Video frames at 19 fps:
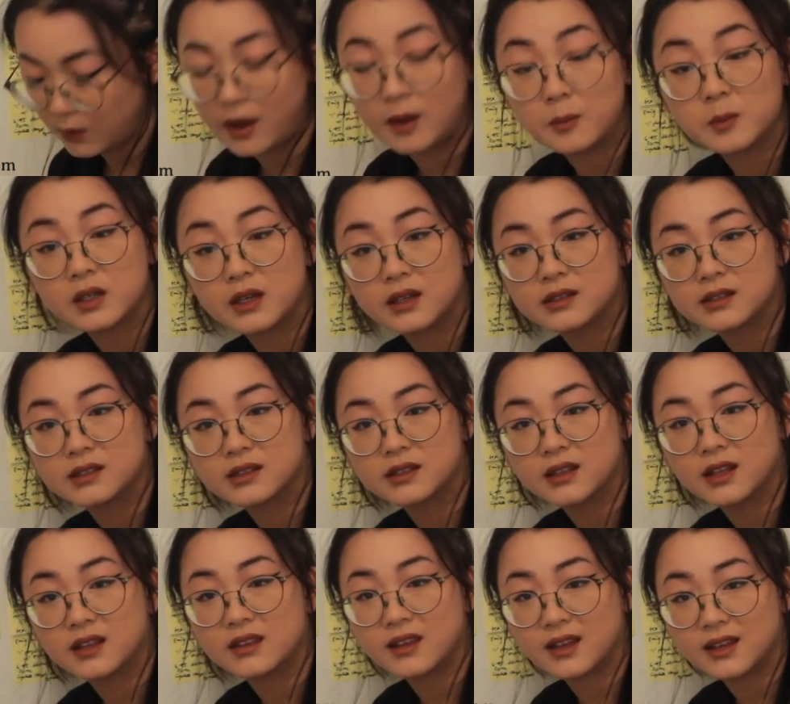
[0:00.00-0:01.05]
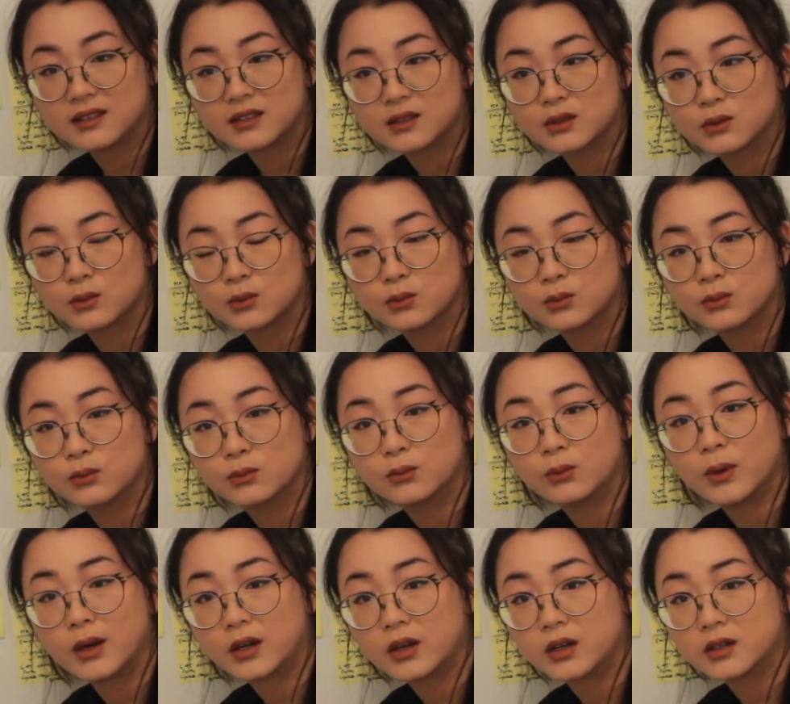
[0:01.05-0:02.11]
I'm guessing that that's
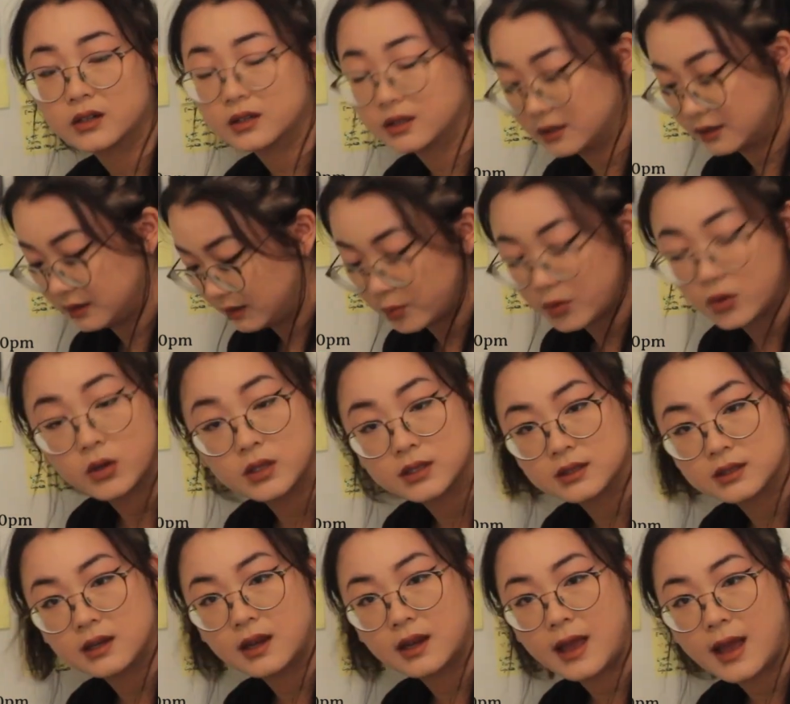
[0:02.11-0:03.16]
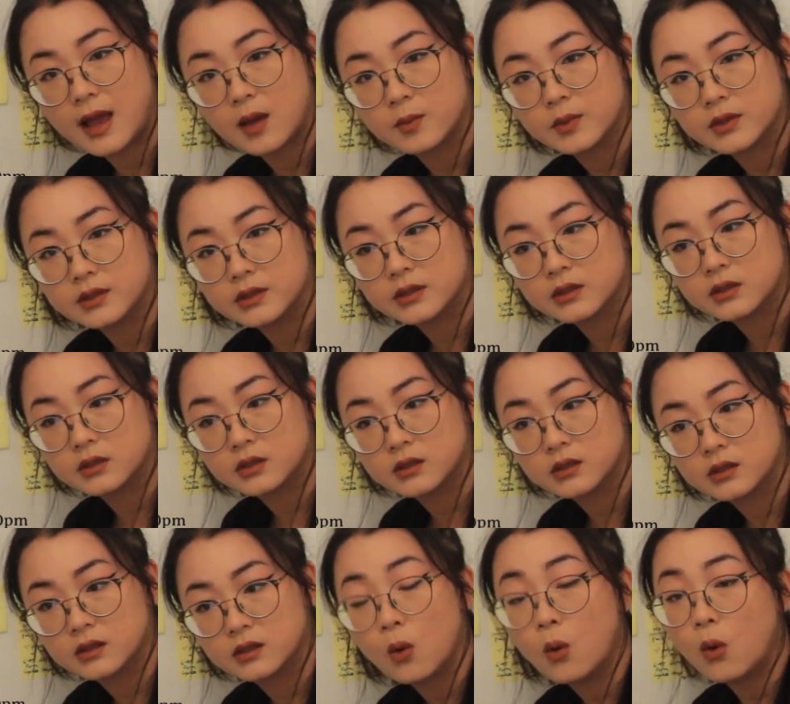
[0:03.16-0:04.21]
where poisoning happens,
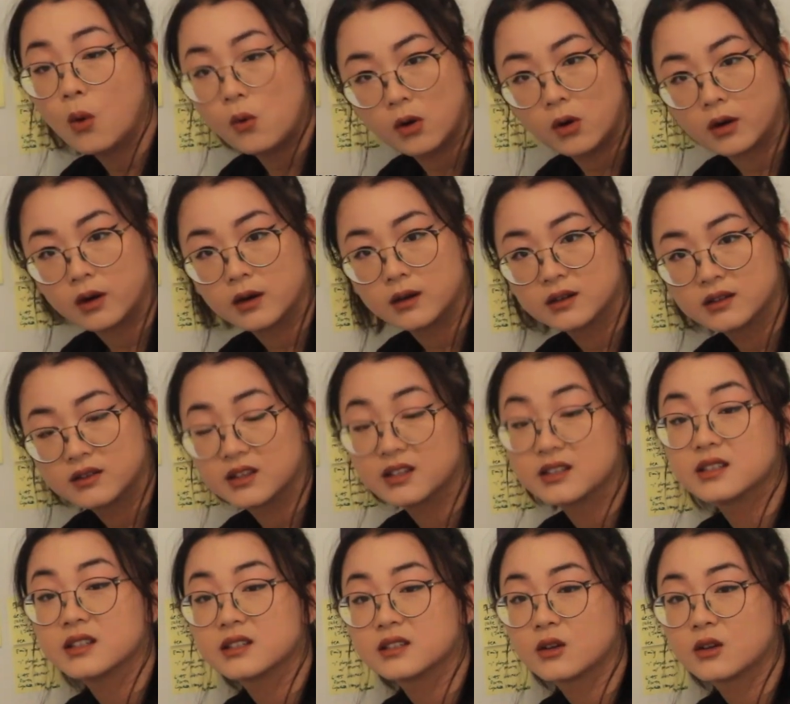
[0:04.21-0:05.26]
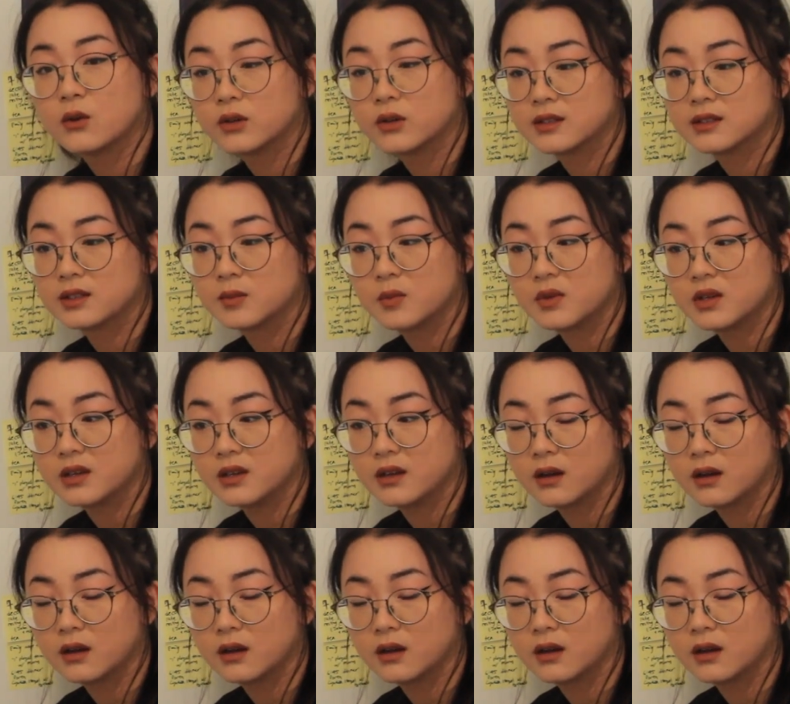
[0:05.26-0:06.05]
or this is going to be